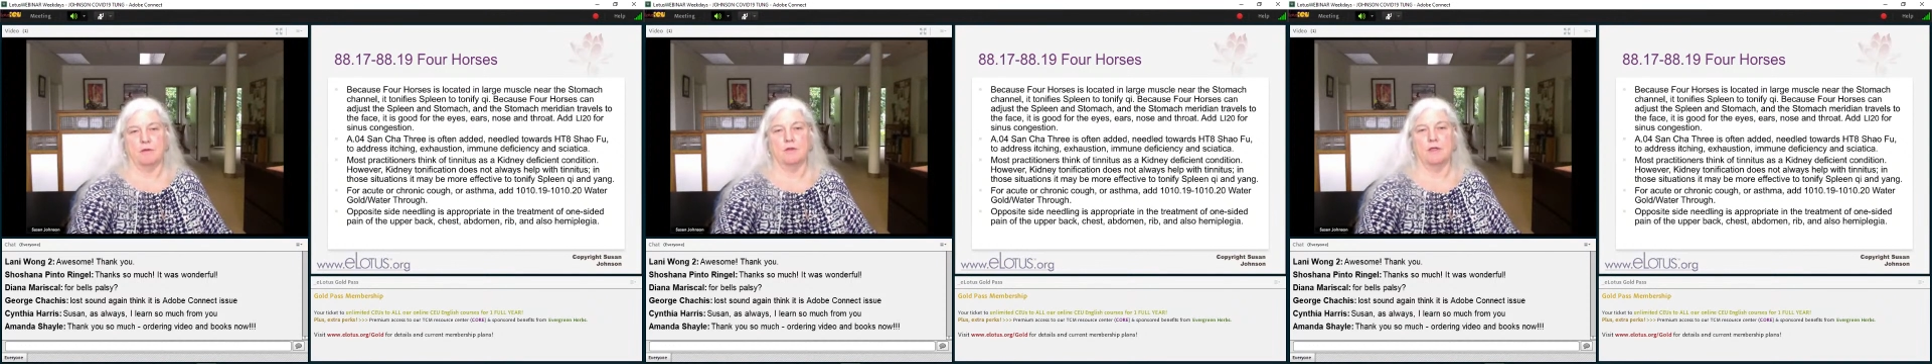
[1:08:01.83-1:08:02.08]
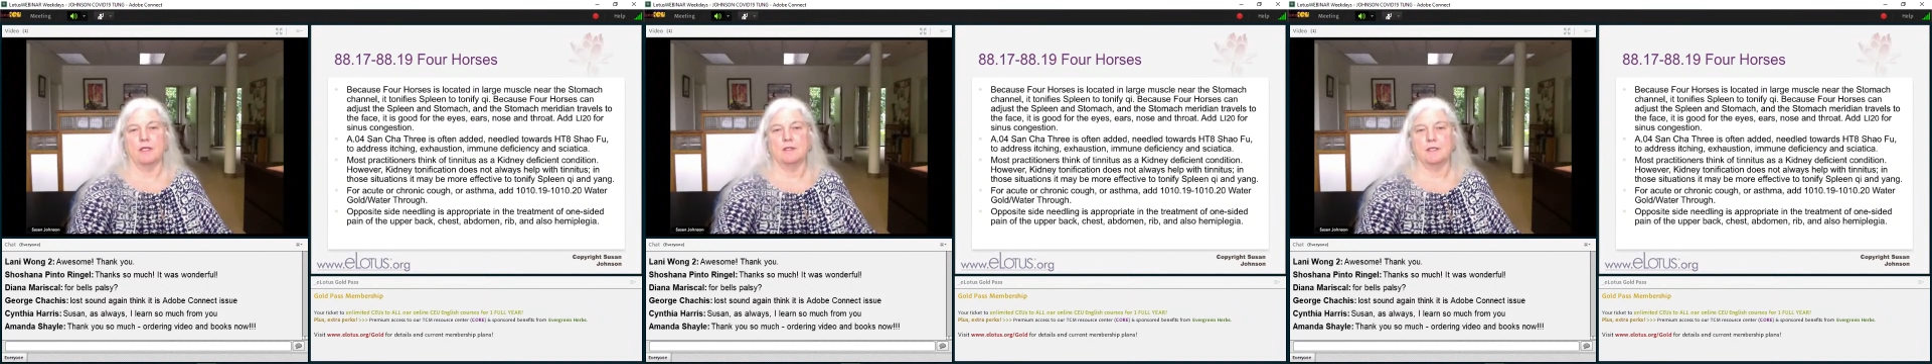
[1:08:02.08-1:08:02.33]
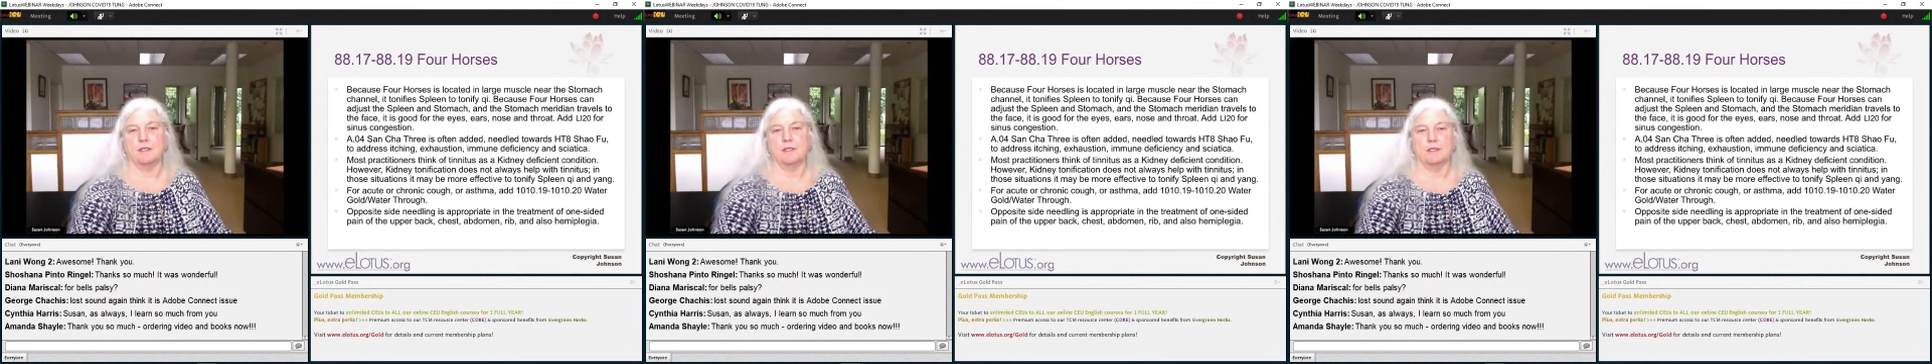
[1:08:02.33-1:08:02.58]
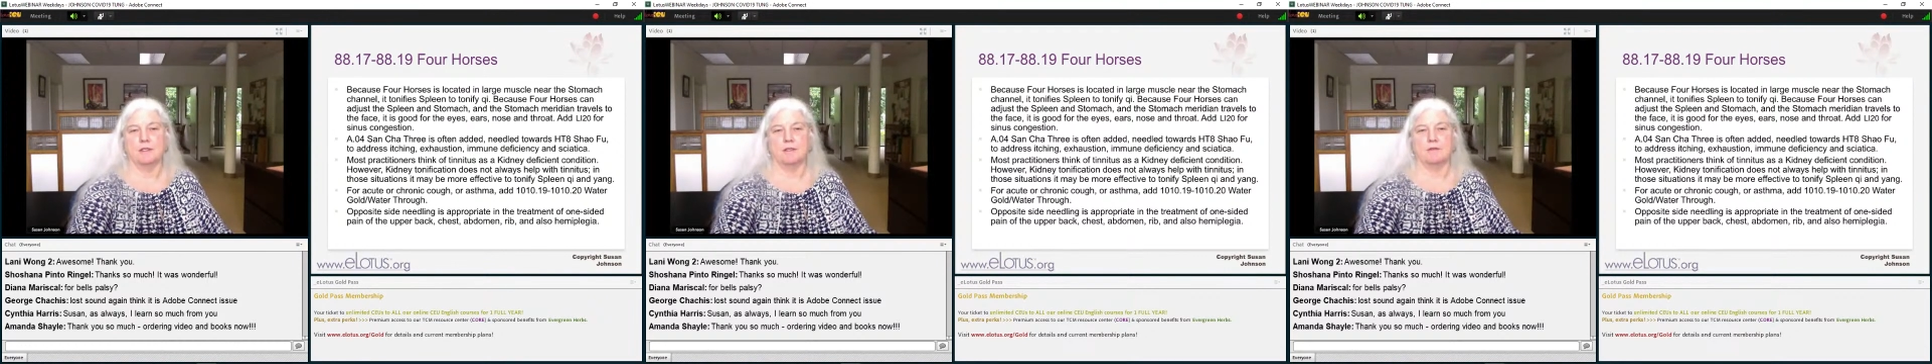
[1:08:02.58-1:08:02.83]
look at
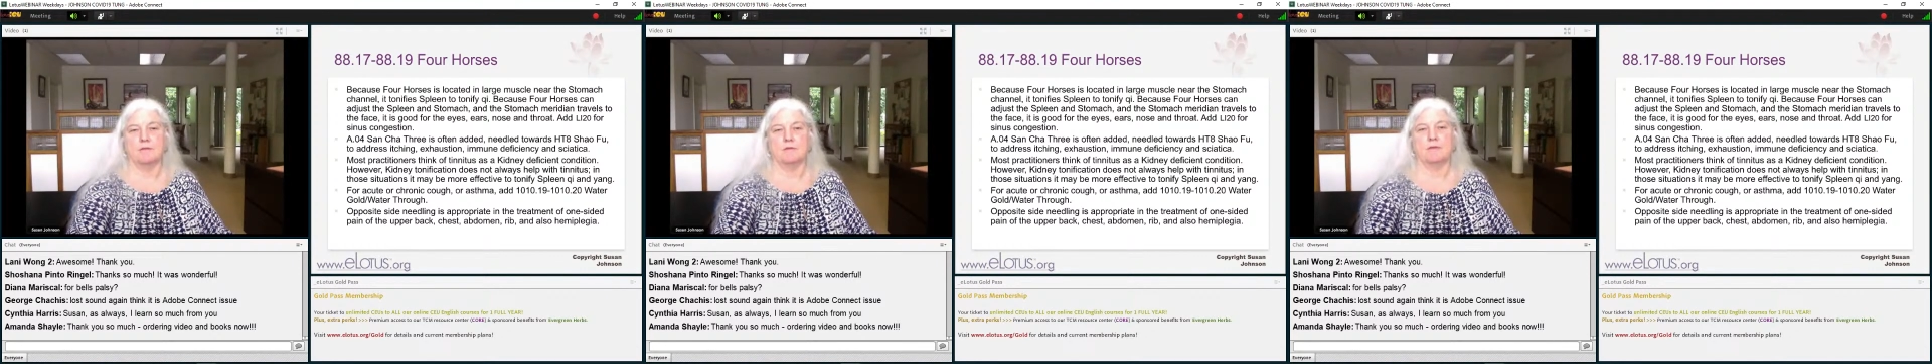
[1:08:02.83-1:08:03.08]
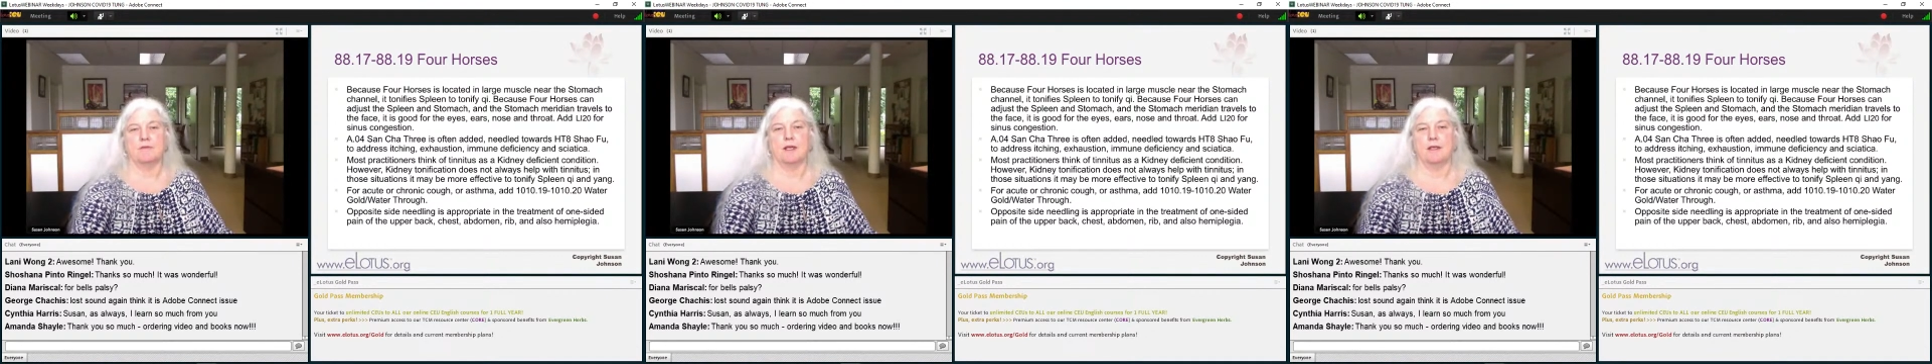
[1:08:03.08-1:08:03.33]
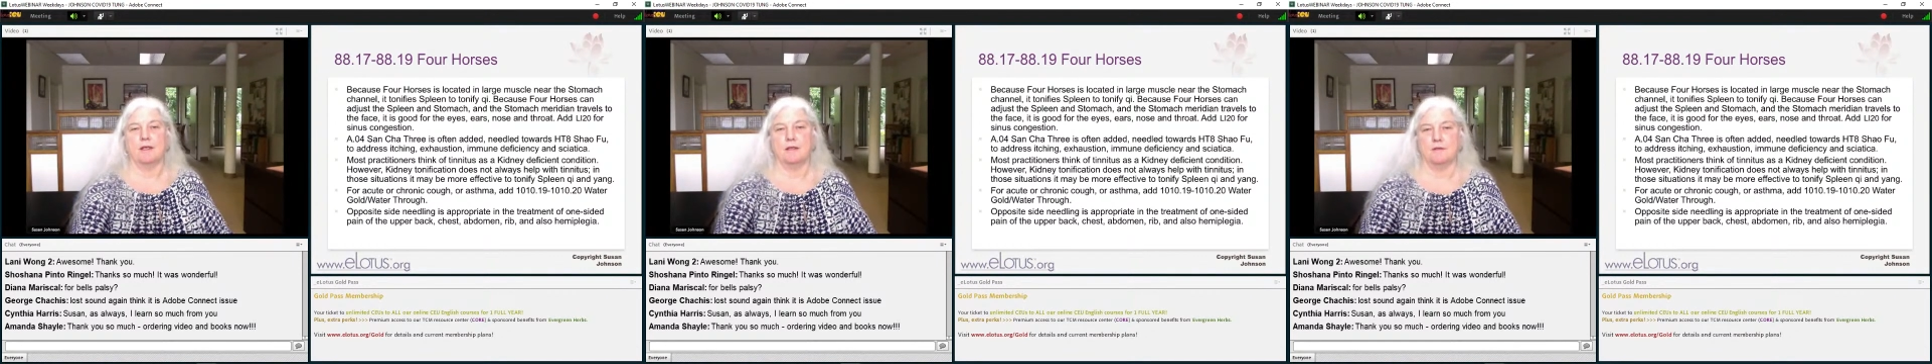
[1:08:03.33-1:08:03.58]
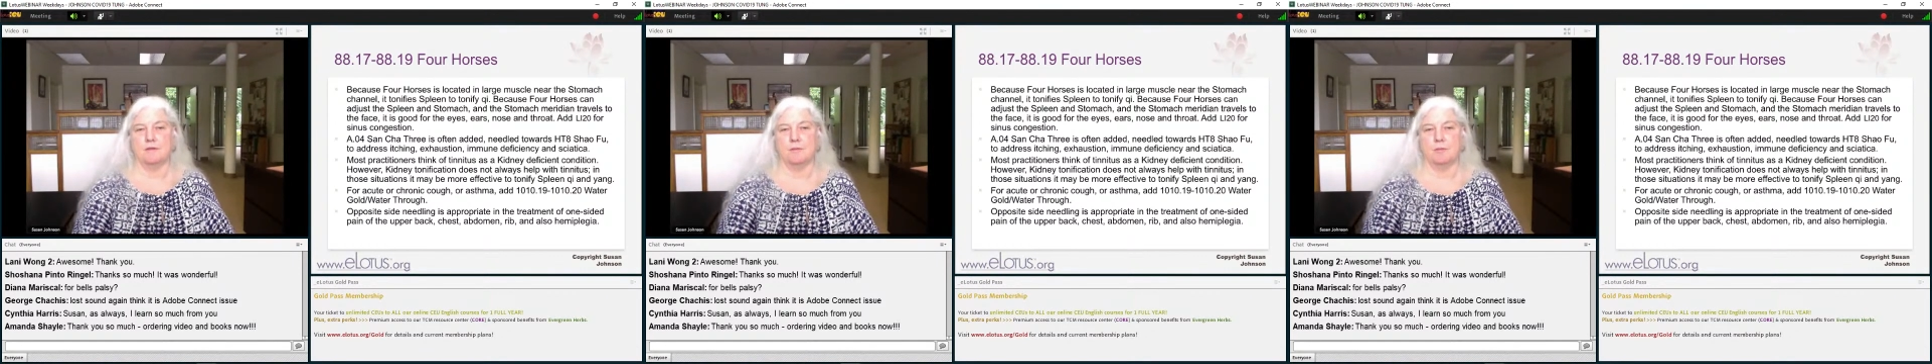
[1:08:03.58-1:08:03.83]
the
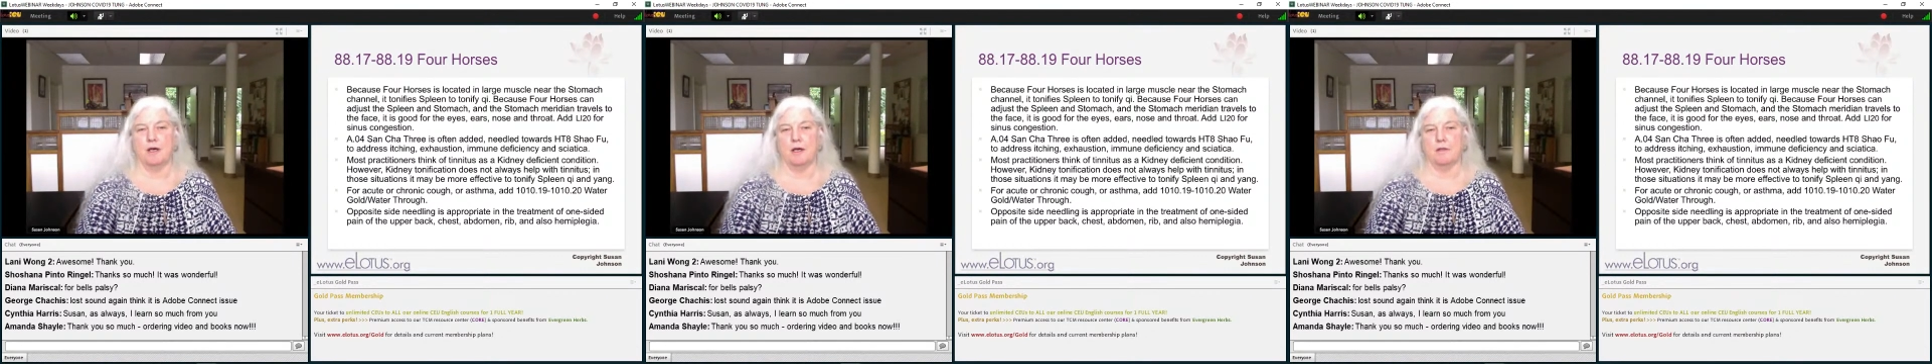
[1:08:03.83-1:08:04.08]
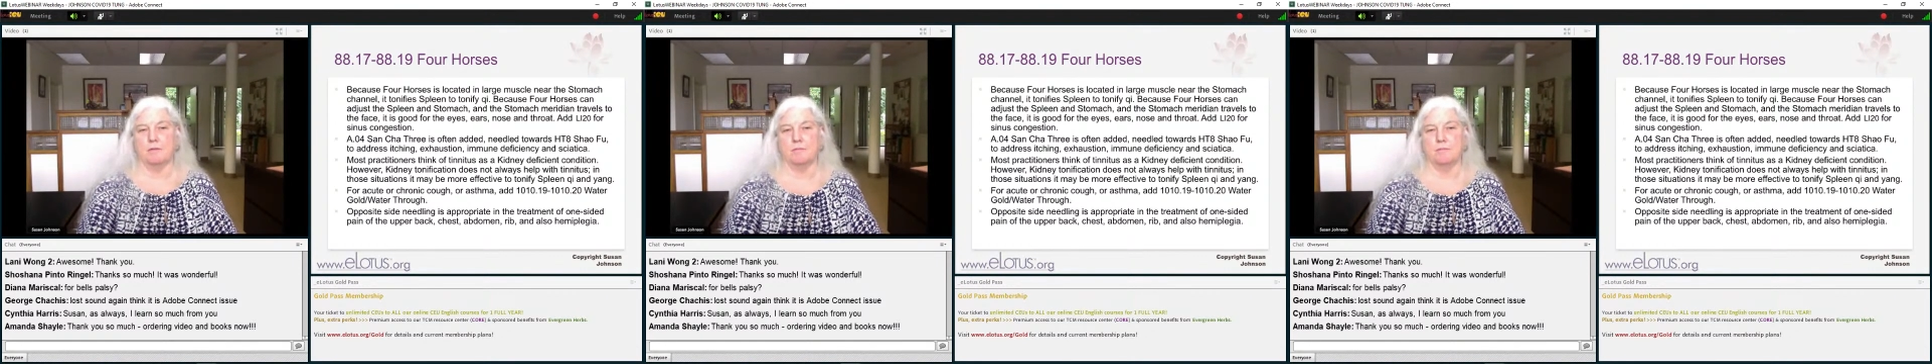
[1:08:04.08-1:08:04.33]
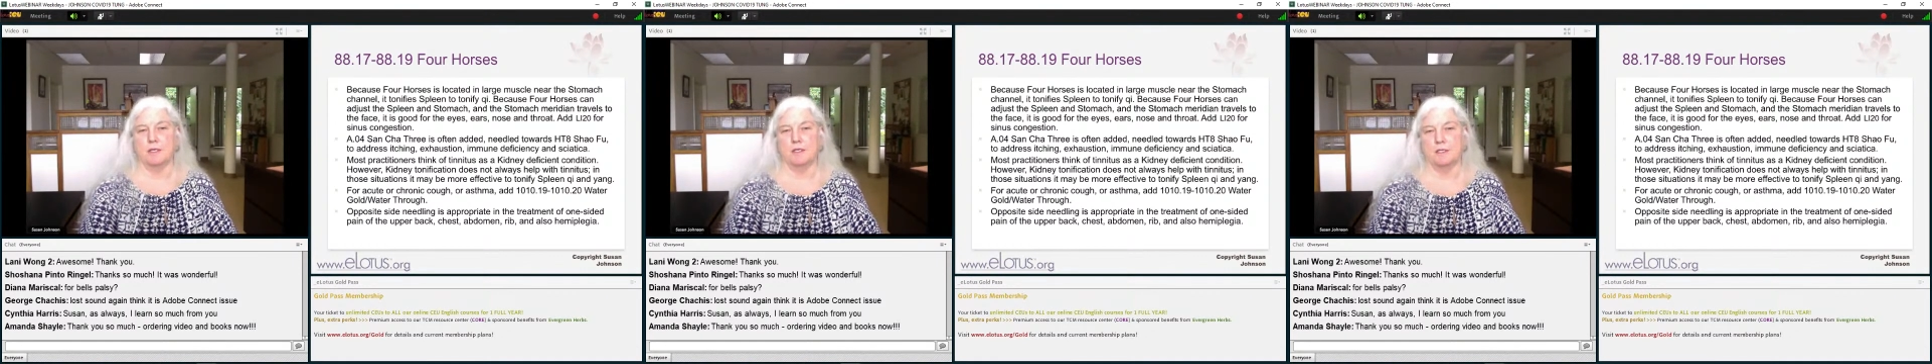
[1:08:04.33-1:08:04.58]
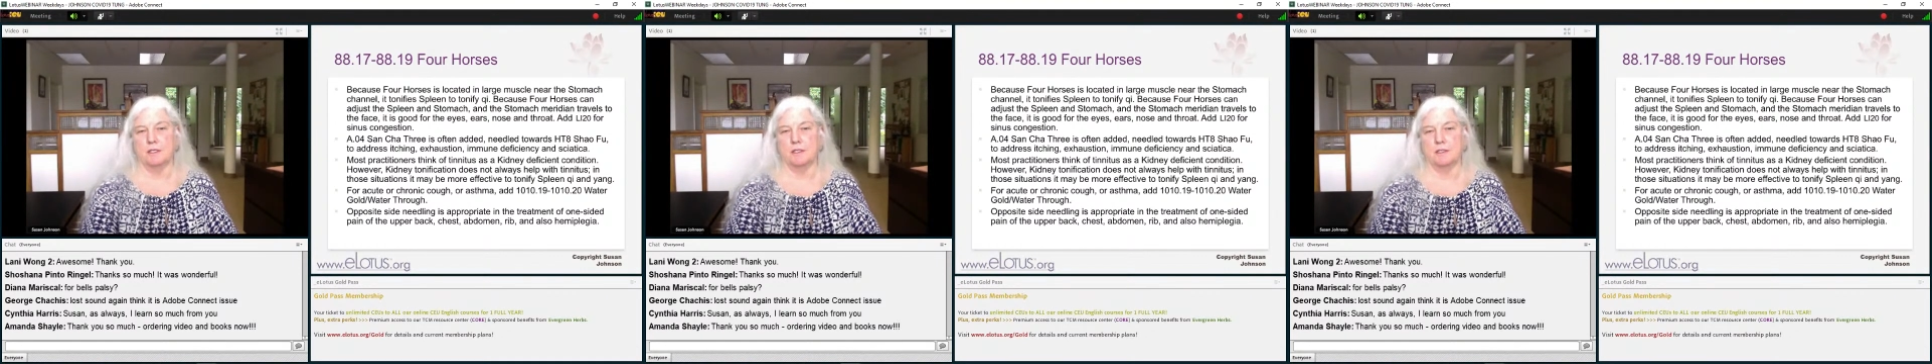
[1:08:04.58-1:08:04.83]
second to bottom
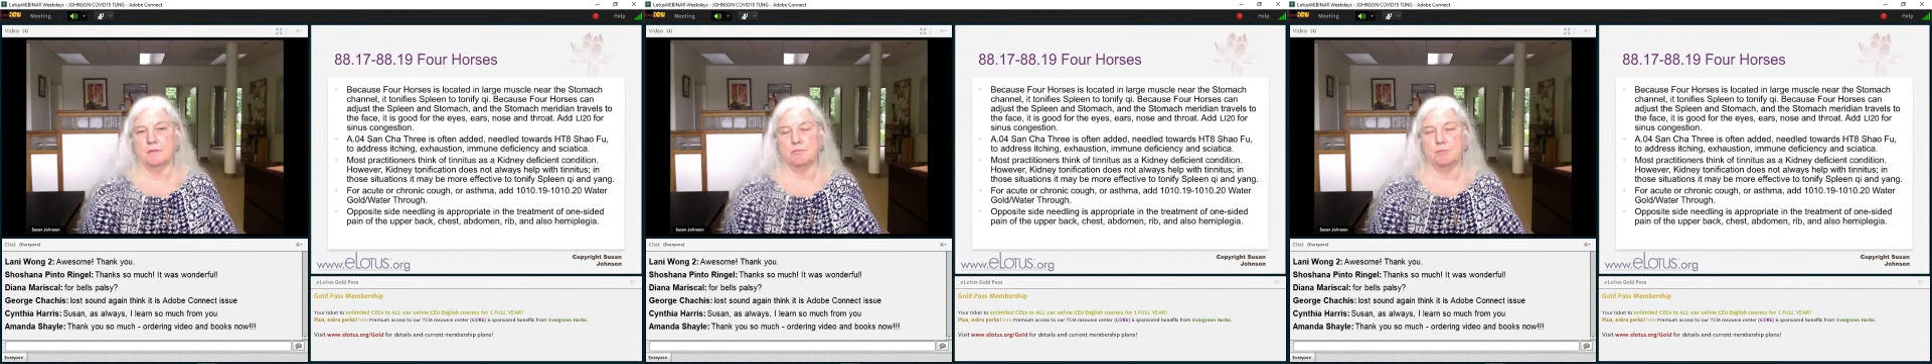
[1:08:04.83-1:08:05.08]
uh,